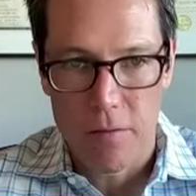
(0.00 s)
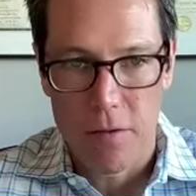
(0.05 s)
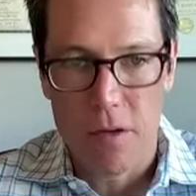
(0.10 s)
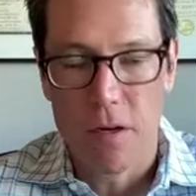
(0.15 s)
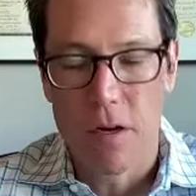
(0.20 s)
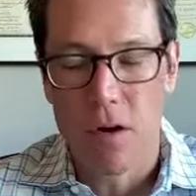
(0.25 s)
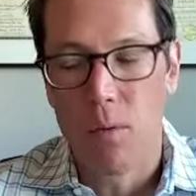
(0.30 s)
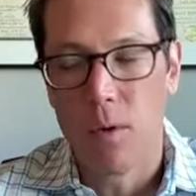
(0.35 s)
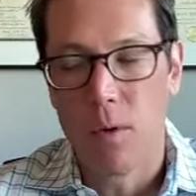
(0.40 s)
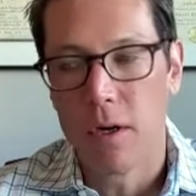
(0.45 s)
You
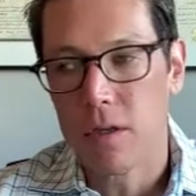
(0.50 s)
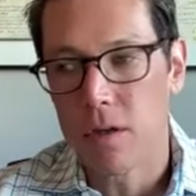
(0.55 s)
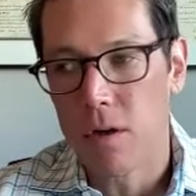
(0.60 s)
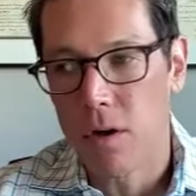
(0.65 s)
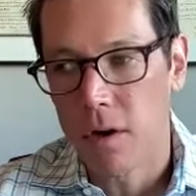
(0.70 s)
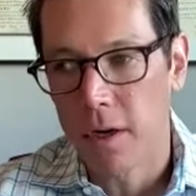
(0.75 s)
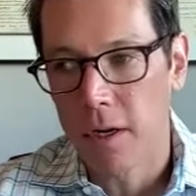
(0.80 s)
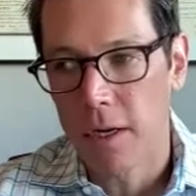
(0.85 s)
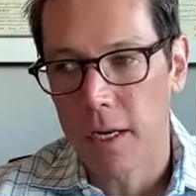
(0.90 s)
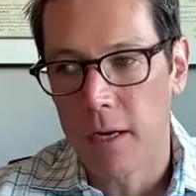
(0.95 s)
know, we're
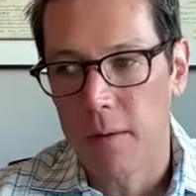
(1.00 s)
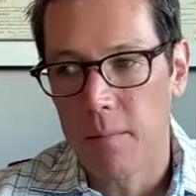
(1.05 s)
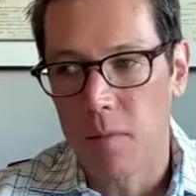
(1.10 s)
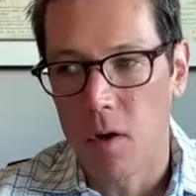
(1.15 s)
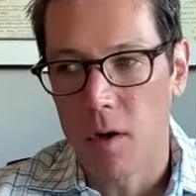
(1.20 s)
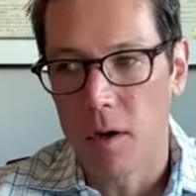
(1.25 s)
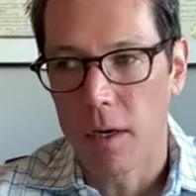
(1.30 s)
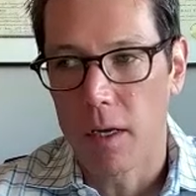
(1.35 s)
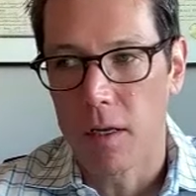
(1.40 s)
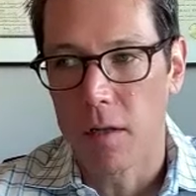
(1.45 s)
targeting
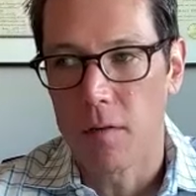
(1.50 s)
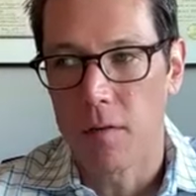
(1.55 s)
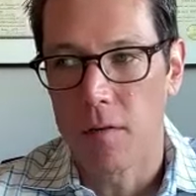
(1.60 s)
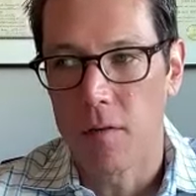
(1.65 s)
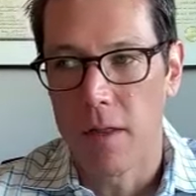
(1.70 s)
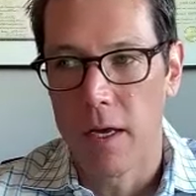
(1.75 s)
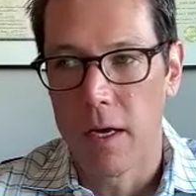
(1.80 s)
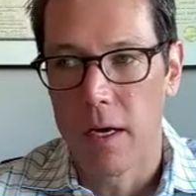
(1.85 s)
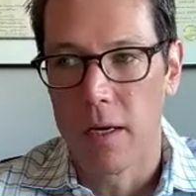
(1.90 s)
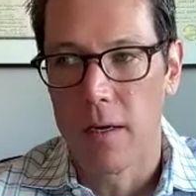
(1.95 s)
markets
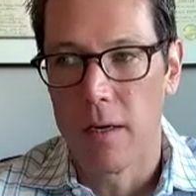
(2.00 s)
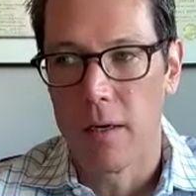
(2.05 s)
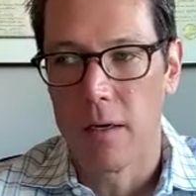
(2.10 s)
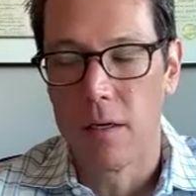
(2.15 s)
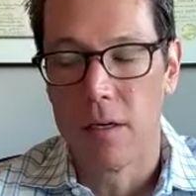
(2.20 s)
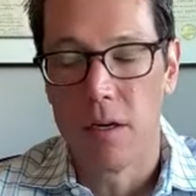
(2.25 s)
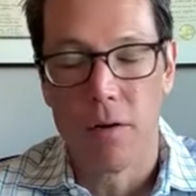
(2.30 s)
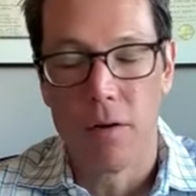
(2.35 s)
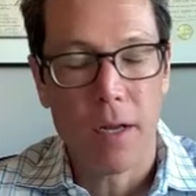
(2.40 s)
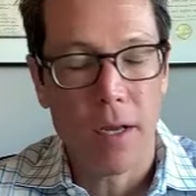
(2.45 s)
that
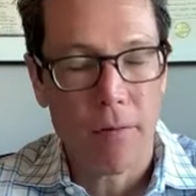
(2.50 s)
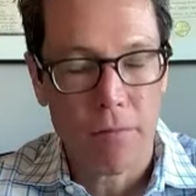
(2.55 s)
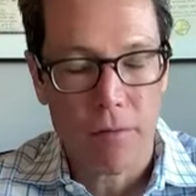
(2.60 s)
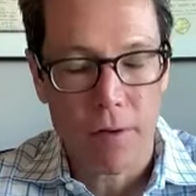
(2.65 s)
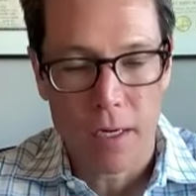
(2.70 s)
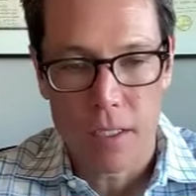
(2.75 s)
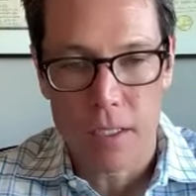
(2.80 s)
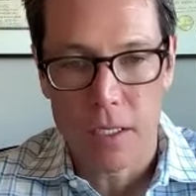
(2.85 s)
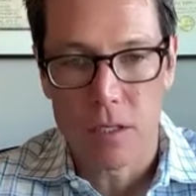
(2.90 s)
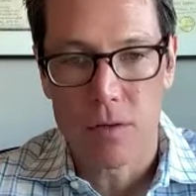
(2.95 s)
don't have
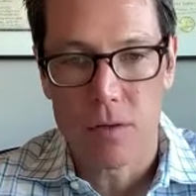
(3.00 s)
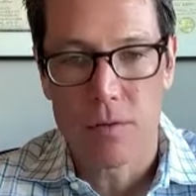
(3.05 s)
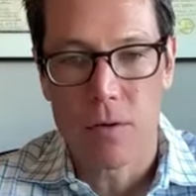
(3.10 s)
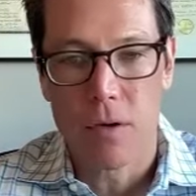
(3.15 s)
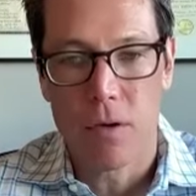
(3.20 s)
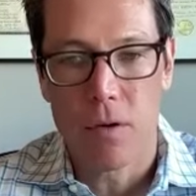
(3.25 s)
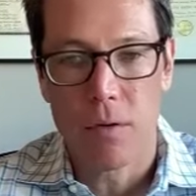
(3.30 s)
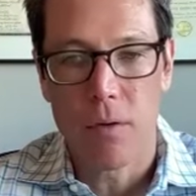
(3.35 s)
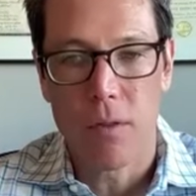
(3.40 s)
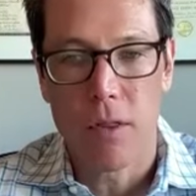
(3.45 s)
rent
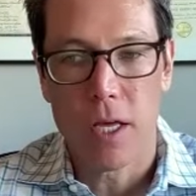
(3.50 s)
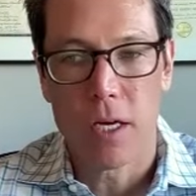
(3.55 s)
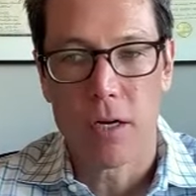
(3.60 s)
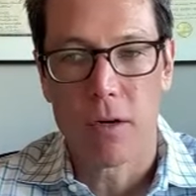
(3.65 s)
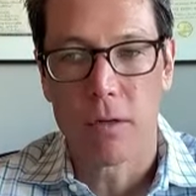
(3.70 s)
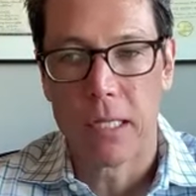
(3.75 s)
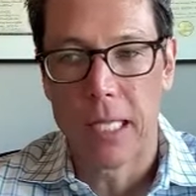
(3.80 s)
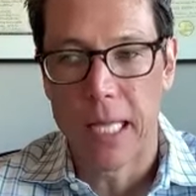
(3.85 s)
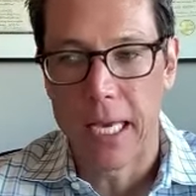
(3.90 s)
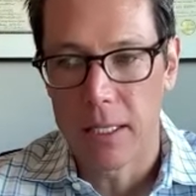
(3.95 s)
control, that
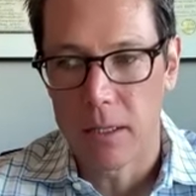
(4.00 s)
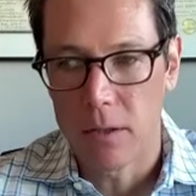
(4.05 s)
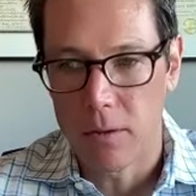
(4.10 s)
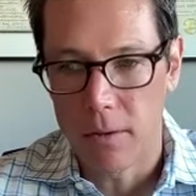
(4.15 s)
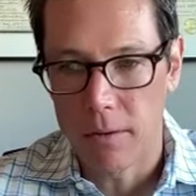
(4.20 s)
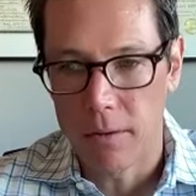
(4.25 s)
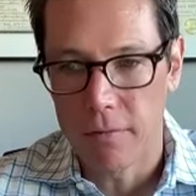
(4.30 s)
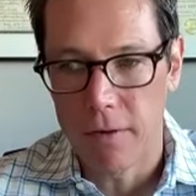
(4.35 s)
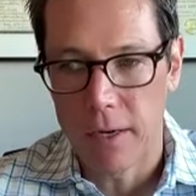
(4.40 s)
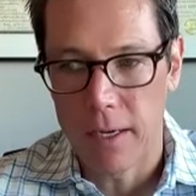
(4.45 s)
are
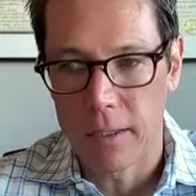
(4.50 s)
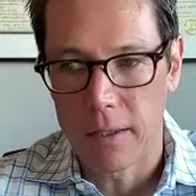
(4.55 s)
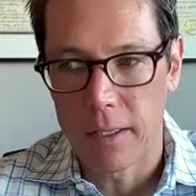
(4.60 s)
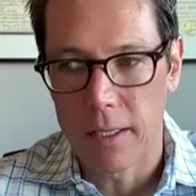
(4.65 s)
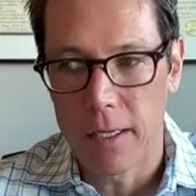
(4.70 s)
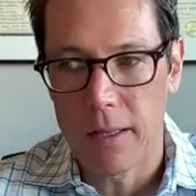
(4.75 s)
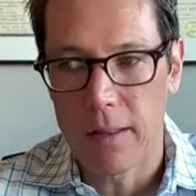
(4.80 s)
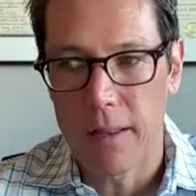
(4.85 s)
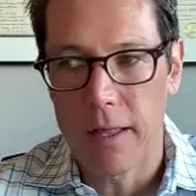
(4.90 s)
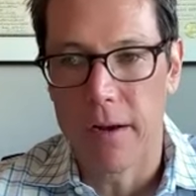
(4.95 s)
landlord
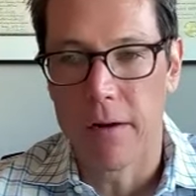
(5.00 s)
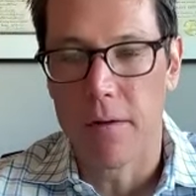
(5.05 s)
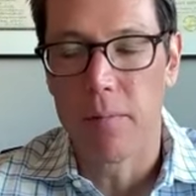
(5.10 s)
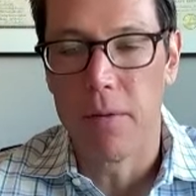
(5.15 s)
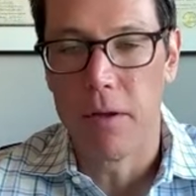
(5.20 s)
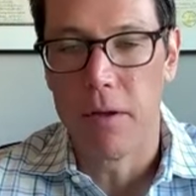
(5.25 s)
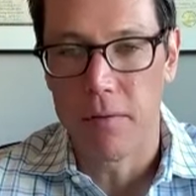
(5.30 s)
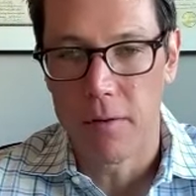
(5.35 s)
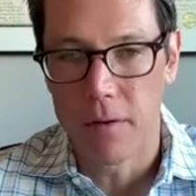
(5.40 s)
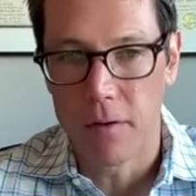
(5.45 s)
friendly, that are
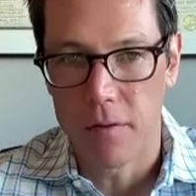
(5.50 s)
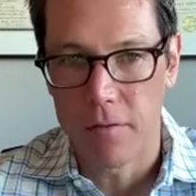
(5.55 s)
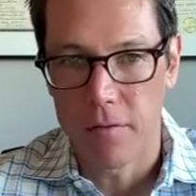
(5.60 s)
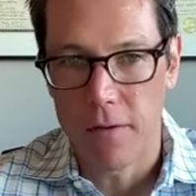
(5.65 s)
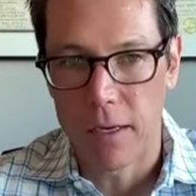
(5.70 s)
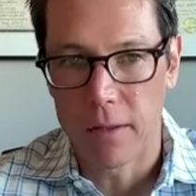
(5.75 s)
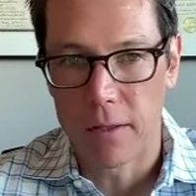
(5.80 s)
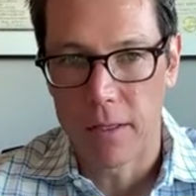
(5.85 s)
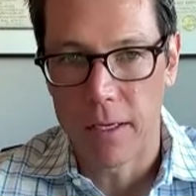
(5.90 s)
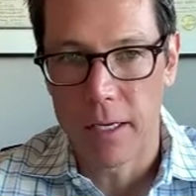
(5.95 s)
business
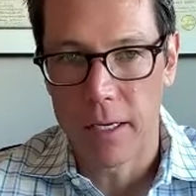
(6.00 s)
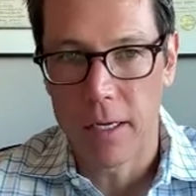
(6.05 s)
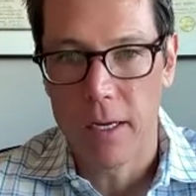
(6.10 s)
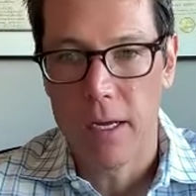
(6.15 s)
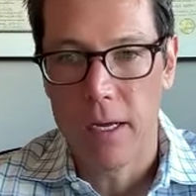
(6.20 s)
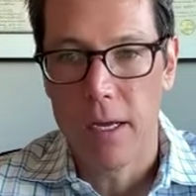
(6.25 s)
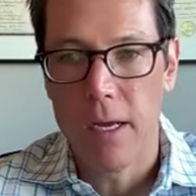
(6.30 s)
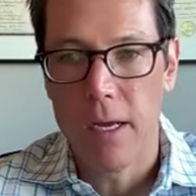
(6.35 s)
friendly,